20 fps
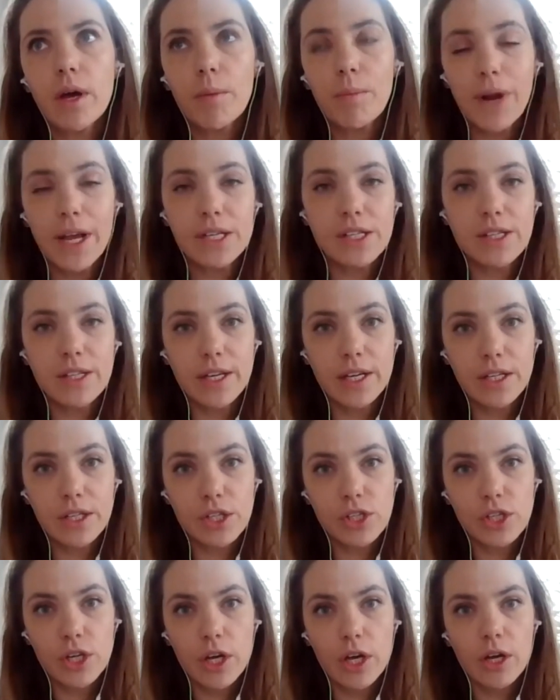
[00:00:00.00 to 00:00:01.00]

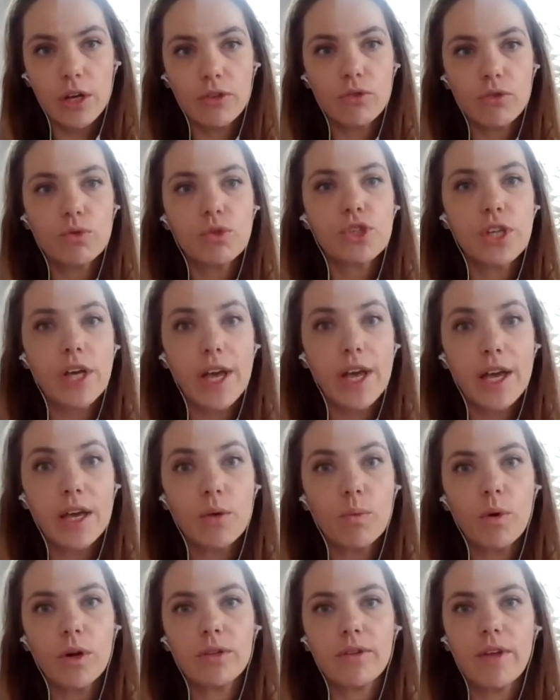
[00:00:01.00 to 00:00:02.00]
plastics to
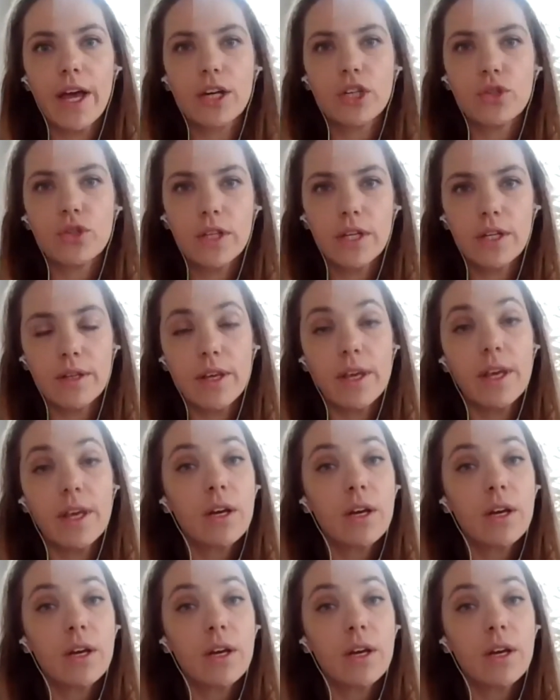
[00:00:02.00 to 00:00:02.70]
say what actually the